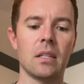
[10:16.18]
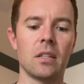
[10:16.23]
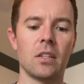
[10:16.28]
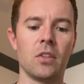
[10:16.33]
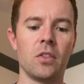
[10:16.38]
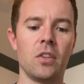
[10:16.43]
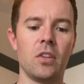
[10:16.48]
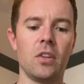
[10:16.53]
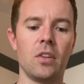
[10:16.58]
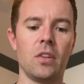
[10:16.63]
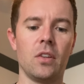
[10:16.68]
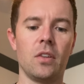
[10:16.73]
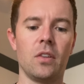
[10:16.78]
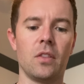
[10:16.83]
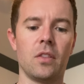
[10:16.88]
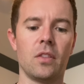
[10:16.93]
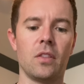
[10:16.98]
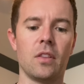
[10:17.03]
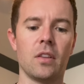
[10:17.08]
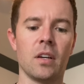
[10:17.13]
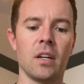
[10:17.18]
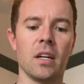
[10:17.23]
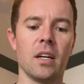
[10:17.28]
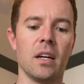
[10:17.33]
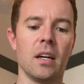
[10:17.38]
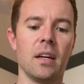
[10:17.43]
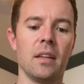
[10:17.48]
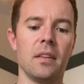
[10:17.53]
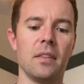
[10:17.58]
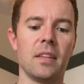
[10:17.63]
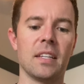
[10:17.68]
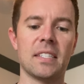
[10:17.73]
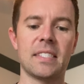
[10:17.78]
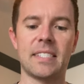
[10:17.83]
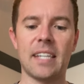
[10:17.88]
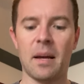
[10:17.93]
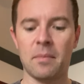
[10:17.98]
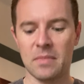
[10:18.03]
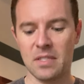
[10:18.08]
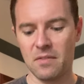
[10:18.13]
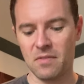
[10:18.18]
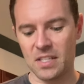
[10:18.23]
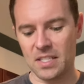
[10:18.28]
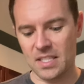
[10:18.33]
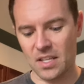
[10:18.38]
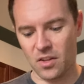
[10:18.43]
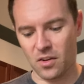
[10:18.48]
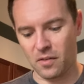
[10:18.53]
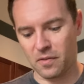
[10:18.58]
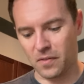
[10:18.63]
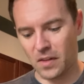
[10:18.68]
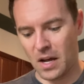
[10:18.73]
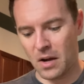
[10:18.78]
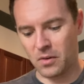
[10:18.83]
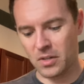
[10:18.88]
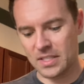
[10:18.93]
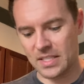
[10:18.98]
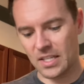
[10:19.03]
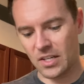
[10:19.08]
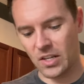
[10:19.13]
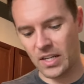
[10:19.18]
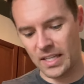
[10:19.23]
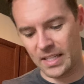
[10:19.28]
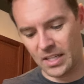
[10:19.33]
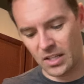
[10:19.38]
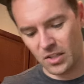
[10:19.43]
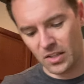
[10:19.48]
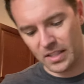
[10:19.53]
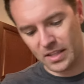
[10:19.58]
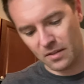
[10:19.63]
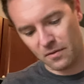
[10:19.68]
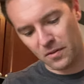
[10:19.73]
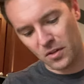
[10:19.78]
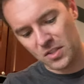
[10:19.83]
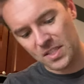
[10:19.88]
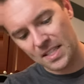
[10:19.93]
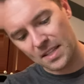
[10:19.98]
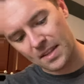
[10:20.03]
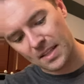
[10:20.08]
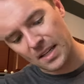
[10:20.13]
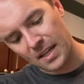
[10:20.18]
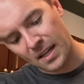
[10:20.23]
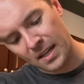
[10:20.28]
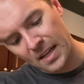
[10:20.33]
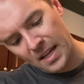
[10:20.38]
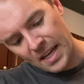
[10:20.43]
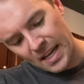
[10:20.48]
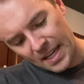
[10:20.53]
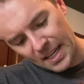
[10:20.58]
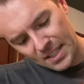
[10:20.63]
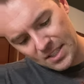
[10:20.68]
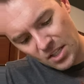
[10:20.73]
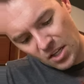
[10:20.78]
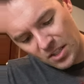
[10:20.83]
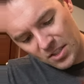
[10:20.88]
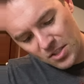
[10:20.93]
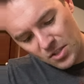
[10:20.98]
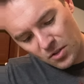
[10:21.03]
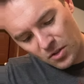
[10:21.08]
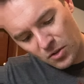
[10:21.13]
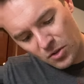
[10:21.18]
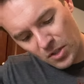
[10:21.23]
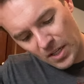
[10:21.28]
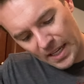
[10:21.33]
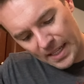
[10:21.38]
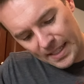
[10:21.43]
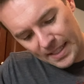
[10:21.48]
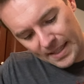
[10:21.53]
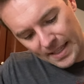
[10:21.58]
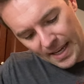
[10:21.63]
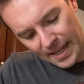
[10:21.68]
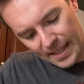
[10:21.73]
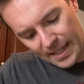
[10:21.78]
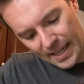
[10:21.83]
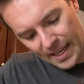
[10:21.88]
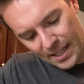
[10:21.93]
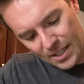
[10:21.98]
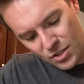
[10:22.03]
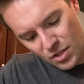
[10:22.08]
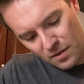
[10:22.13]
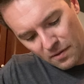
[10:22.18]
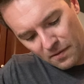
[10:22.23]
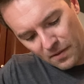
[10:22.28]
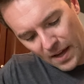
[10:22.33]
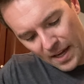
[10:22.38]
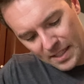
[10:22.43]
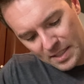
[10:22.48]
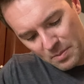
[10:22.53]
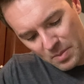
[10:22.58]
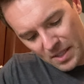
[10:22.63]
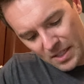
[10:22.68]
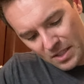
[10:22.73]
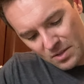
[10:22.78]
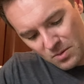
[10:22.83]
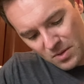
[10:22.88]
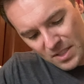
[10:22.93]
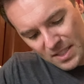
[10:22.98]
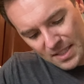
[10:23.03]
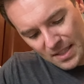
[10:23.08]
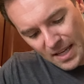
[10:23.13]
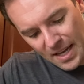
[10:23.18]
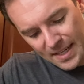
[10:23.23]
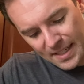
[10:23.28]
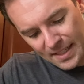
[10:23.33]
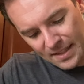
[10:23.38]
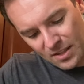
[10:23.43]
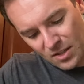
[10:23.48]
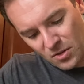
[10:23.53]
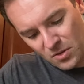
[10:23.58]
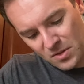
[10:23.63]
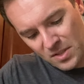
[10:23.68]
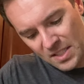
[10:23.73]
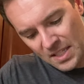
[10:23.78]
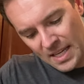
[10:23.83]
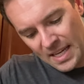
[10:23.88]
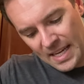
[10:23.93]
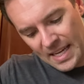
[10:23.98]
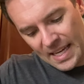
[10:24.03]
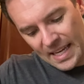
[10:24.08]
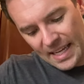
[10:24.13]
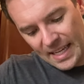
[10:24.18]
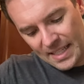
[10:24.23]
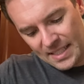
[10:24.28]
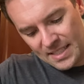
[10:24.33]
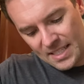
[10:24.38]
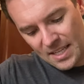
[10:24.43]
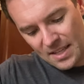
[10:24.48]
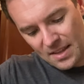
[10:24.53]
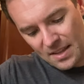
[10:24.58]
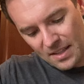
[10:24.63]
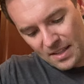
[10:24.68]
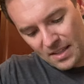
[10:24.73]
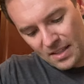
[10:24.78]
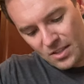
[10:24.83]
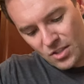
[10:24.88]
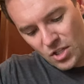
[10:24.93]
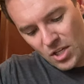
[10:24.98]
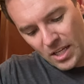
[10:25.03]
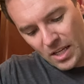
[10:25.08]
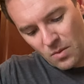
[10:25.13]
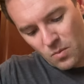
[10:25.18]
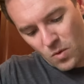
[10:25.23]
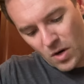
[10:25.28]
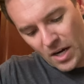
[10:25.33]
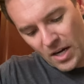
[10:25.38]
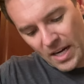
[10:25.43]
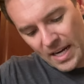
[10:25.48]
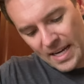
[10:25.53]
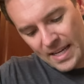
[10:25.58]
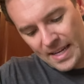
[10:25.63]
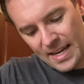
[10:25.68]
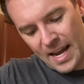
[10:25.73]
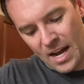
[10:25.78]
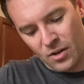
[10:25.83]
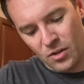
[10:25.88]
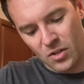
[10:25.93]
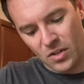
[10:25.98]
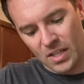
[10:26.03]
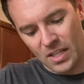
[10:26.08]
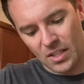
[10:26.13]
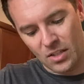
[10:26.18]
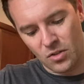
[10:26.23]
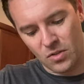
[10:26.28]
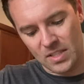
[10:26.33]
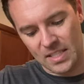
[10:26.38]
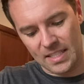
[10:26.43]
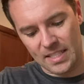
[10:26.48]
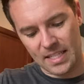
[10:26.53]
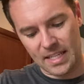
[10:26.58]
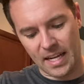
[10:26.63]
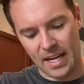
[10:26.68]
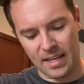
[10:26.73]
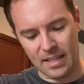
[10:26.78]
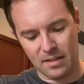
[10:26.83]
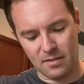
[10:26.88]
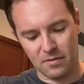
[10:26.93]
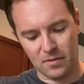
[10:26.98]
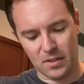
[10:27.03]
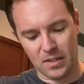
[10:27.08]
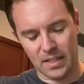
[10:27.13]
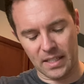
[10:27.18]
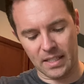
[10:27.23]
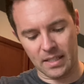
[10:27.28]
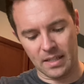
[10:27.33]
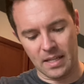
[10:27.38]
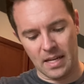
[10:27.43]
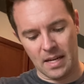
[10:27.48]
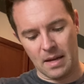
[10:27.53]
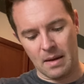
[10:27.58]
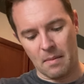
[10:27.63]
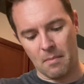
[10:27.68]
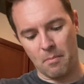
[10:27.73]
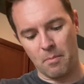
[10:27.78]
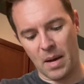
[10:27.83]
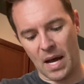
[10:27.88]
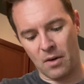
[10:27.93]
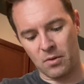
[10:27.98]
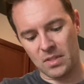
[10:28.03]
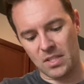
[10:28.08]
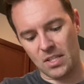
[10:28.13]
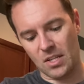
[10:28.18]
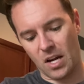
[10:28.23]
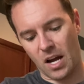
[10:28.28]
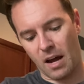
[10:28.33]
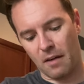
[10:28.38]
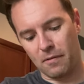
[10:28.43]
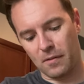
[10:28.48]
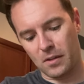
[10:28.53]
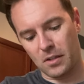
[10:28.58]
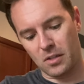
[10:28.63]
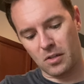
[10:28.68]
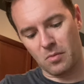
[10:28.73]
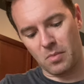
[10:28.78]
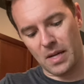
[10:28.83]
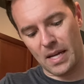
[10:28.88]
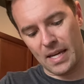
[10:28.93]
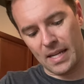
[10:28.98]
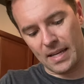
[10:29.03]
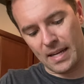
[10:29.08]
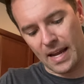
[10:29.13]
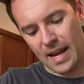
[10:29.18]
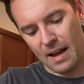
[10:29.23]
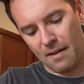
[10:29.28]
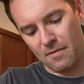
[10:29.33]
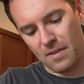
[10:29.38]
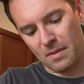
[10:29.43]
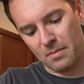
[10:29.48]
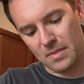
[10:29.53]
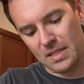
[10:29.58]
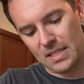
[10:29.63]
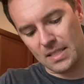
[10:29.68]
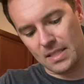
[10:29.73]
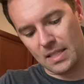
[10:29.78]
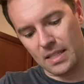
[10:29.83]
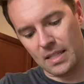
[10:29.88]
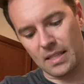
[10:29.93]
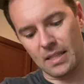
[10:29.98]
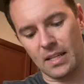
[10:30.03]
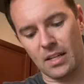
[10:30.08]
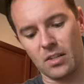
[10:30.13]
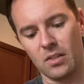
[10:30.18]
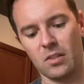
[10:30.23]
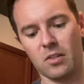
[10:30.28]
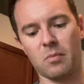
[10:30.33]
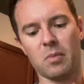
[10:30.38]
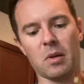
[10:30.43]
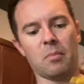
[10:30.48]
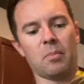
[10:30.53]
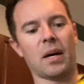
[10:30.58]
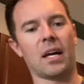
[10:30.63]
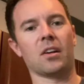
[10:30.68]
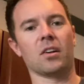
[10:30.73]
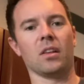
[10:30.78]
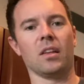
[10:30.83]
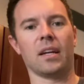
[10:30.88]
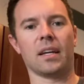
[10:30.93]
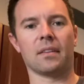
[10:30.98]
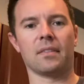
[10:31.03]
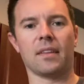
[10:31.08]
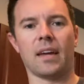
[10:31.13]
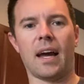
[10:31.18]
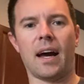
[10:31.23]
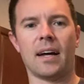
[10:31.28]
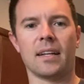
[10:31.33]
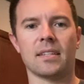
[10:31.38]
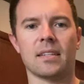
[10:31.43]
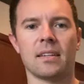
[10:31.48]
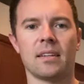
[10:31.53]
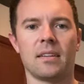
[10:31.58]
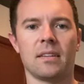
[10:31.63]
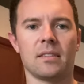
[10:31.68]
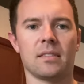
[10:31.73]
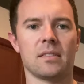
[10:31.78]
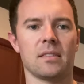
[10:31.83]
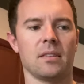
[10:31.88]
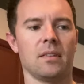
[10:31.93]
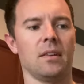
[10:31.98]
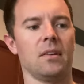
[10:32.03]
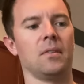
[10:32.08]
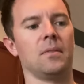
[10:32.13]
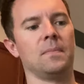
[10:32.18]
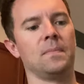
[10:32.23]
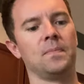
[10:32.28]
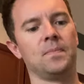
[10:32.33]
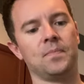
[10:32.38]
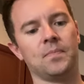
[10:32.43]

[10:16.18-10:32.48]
the stems of these other flowers that are in here, like the forsythia, is also creating that cage effect because we're sliding those into the chicken wire, and now you can use it to kind of like bounce it off a little bit and have them stick in there a little bit better like that. So